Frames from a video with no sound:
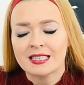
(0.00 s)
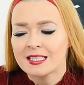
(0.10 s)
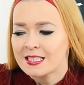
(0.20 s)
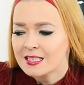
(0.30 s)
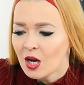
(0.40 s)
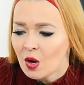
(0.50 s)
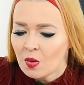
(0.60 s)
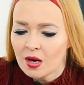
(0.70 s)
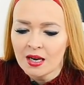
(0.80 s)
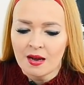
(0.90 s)
and
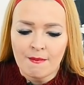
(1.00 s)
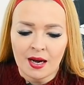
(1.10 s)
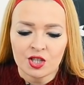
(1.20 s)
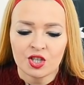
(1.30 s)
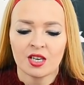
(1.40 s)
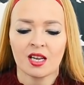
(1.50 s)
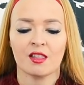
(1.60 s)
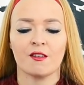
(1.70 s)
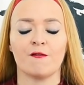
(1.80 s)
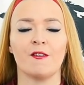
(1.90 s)
solely
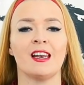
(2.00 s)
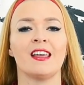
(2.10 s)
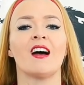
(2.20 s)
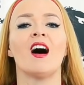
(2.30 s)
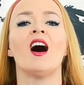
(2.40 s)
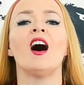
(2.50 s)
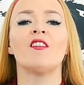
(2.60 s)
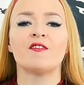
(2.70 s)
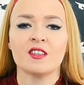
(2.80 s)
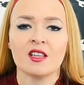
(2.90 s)
imagining the feeling
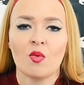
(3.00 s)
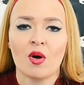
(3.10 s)
after the